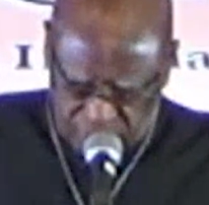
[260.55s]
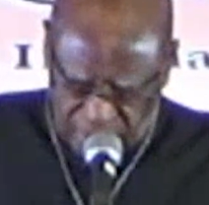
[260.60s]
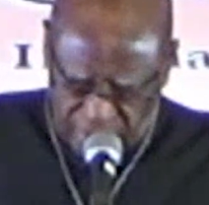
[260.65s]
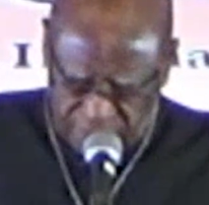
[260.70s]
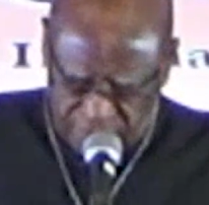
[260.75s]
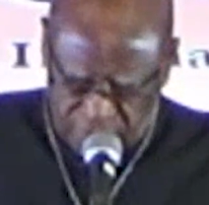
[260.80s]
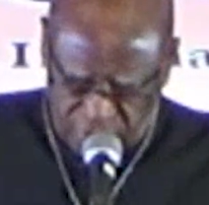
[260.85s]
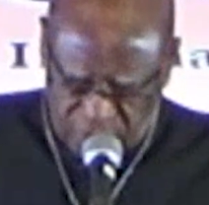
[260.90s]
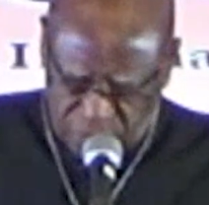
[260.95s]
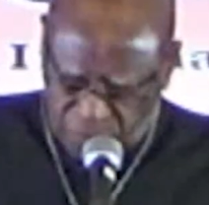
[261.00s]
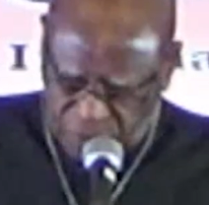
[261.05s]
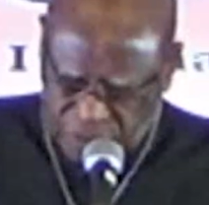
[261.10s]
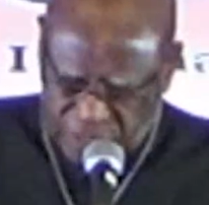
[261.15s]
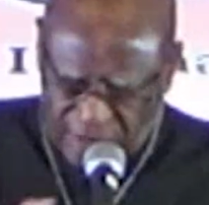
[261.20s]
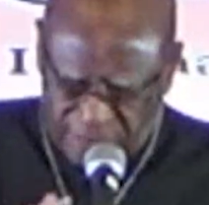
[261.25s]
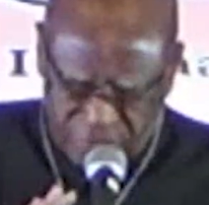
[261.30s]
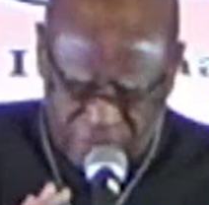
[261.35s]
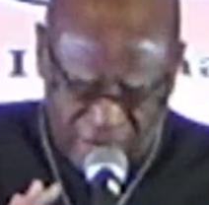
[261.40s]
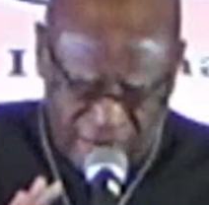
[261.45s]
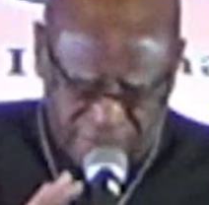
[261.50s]
In other words,
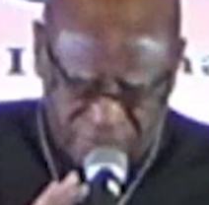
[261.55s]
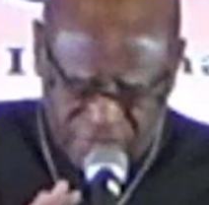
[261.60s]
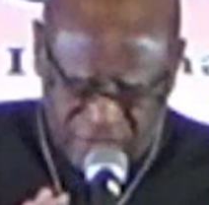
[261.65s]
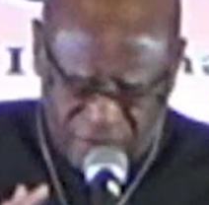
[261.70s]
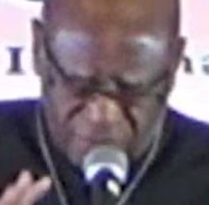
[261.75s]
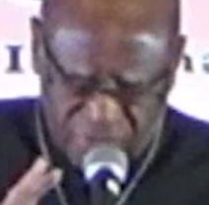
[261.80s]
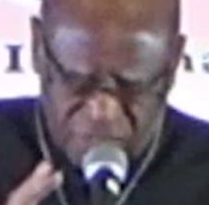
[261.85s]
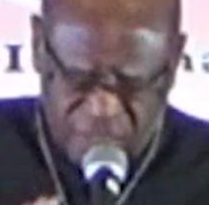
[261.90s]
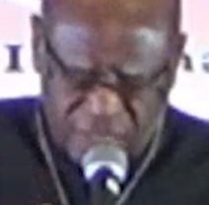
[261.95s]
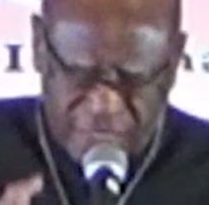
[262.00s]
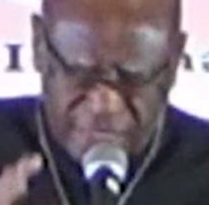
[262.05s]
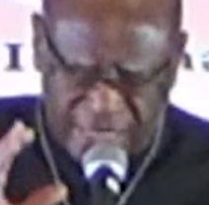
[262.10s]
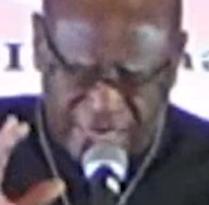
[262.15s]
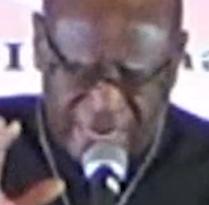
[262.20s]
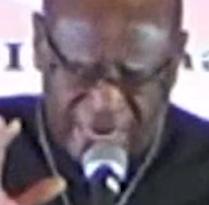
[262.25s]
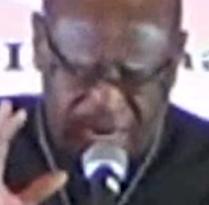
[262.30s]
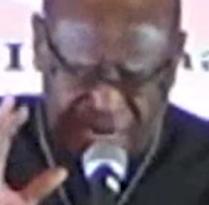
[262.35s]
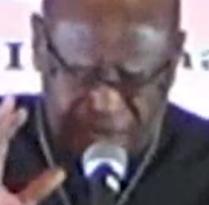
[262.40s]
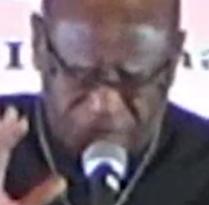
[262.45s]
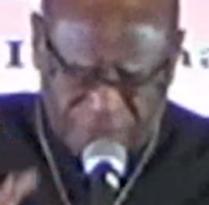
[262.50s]
I've, I've never done
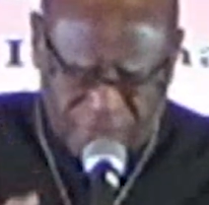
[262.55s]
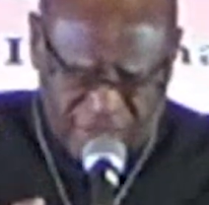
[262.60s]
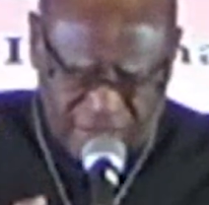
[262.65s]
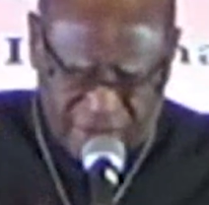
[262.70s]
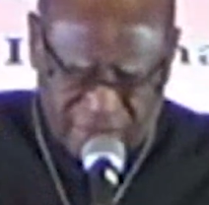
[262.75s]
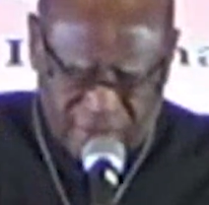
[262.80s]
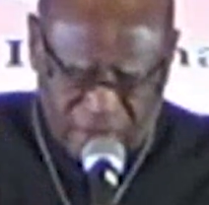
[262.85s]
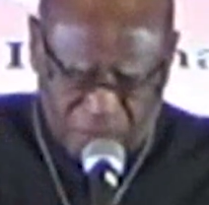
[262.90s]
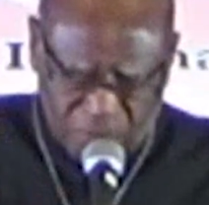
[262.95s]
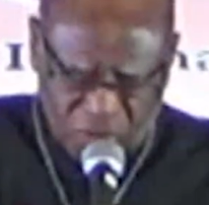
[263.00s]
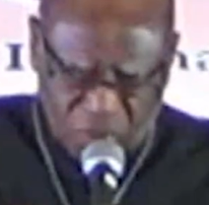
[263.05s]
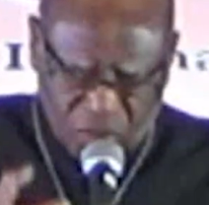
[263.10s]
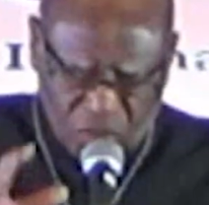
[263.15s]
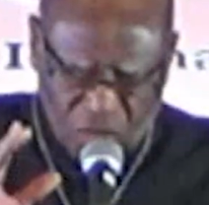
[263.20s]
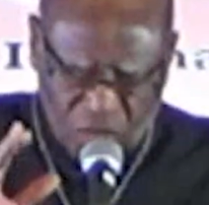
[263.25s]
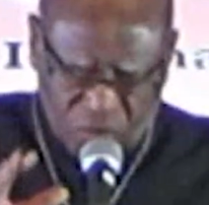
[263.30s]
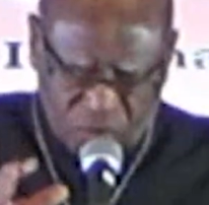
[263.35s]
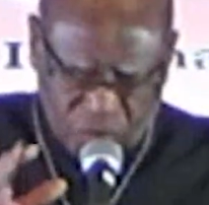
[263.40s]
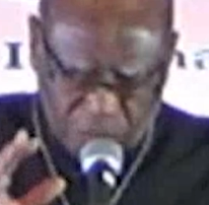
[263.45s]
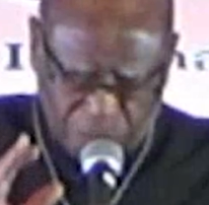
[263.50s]
anything that would
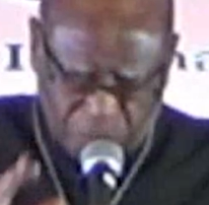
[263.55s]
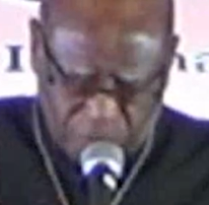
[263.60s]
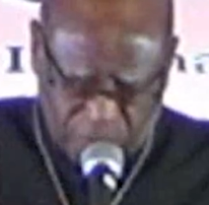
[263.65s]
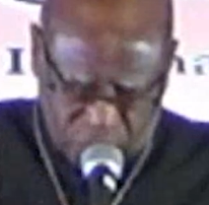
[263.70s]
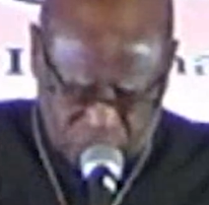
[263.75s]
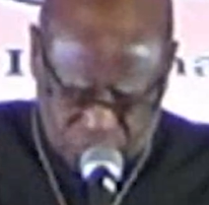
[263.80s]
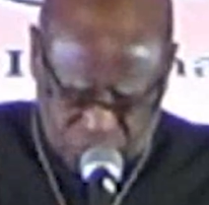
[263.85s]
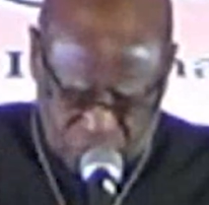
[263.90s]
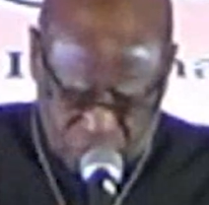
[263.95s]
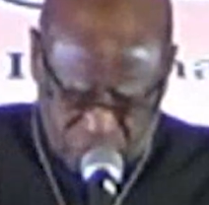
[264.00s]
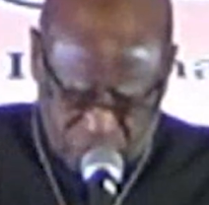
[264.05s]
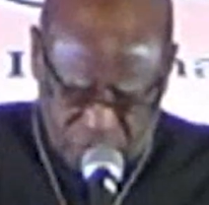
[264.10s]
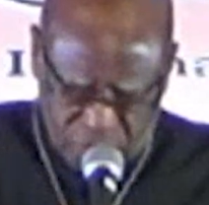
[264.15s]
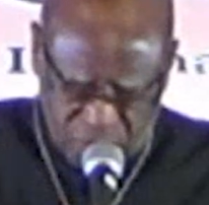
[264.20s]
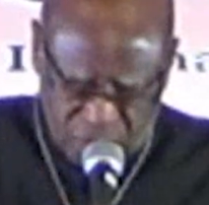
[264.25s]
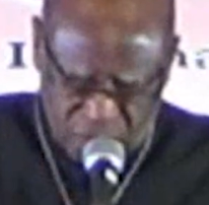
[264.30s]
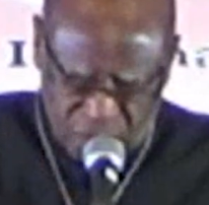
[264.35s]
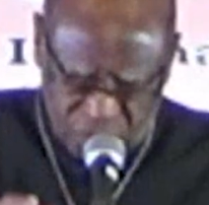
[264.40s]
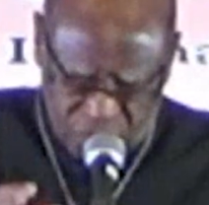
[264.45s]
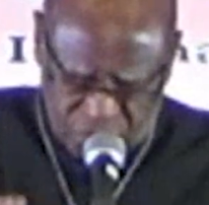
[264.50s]
cause a person
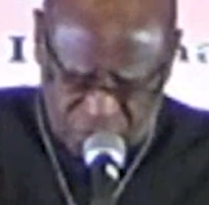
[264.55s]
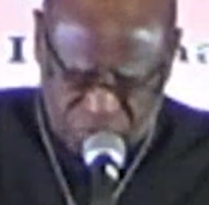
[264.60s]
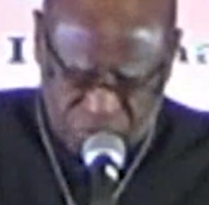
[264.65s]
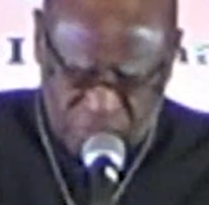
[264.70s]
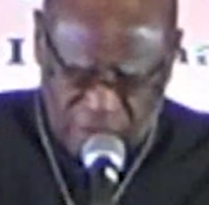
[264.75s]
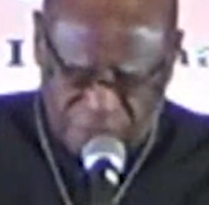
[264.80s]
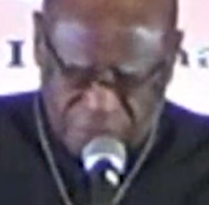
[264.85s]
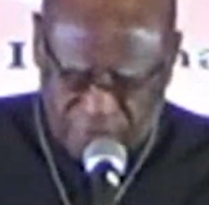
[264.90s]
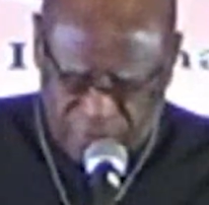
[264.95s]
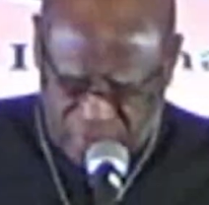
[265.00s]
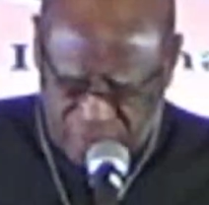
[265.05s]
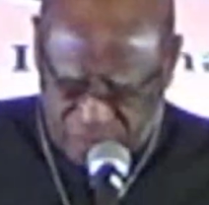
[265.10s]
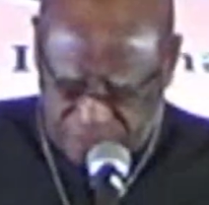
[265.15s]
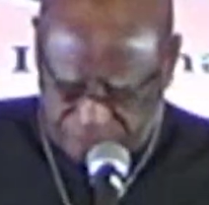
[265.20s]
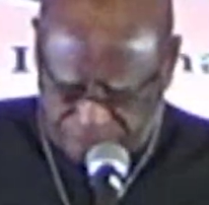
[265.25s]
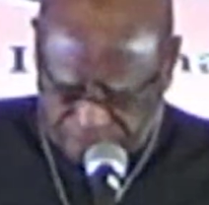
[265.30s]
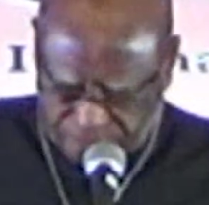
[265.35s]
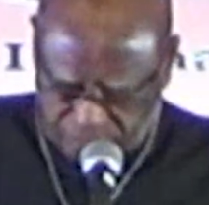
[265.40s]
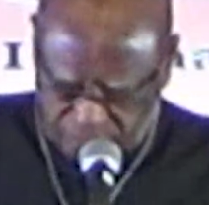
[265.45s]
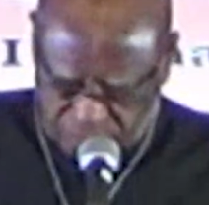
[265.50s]
to suffer,
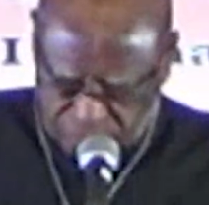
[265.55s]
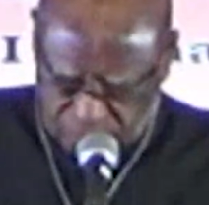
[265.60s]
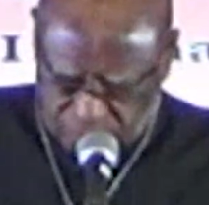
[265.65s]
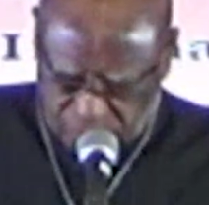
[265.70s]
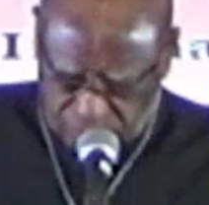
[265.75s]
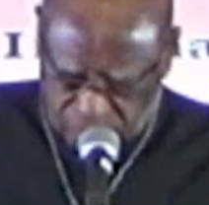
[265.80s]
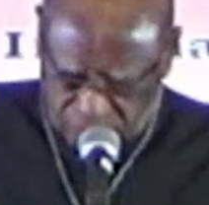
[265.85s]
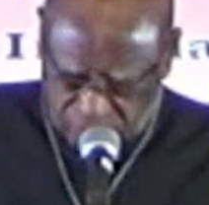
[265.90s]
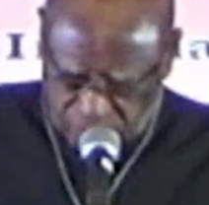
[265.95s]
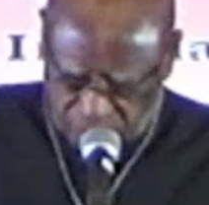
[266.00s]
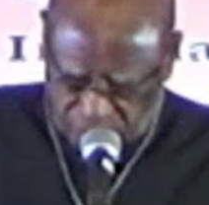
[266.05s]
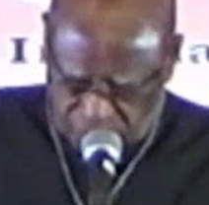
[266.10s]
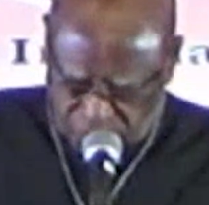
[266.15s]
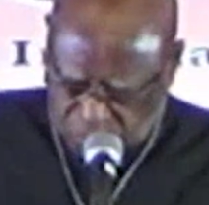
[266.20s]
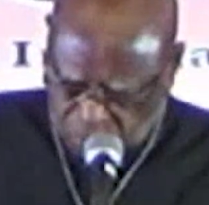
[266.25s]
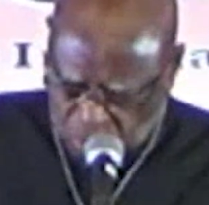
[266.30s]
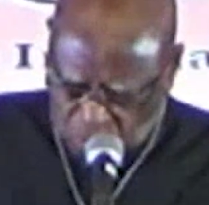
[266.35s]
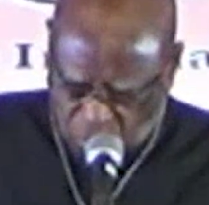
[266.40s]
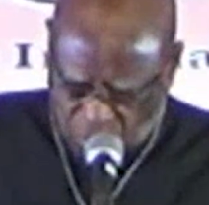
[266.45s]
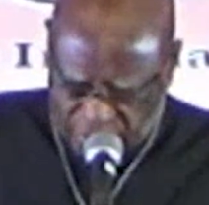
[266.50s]

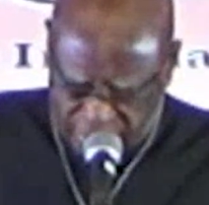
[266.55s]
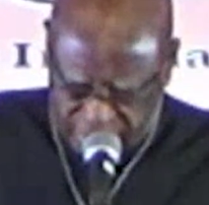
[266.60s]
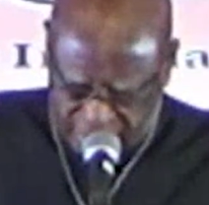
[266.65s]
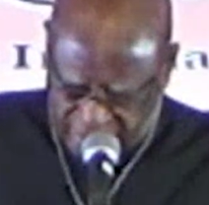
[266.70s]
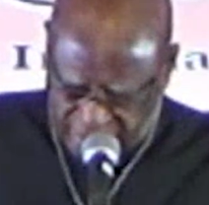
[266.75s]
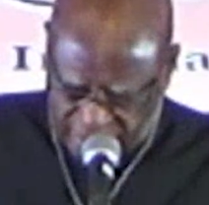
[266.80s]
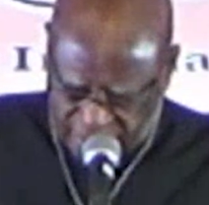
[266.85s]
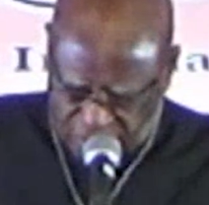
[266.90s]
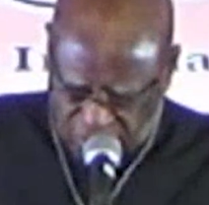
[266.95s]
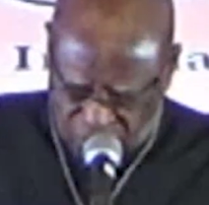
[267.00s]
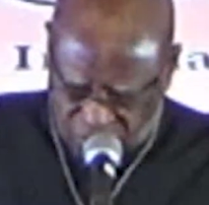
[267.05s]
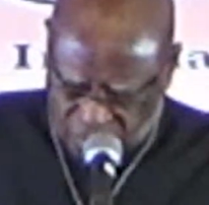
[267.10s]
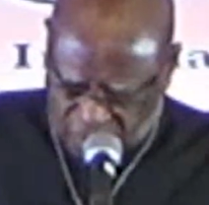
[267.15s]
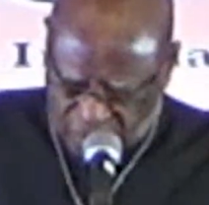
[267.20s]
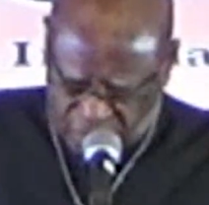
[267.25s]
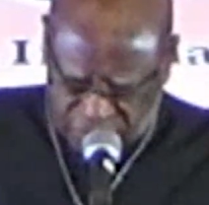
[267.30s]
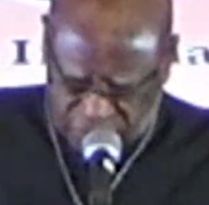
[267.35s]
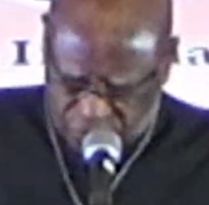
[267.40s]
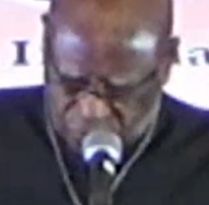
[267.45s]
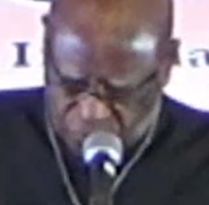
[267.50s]
knowingly or
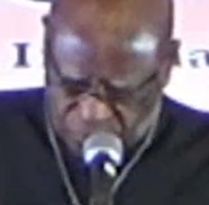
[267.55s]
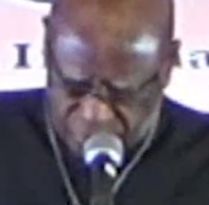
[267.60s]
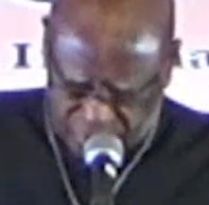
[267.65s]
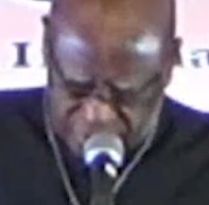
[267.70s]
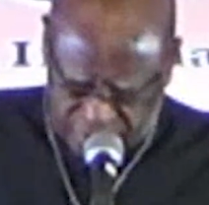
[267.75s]
unknowingly.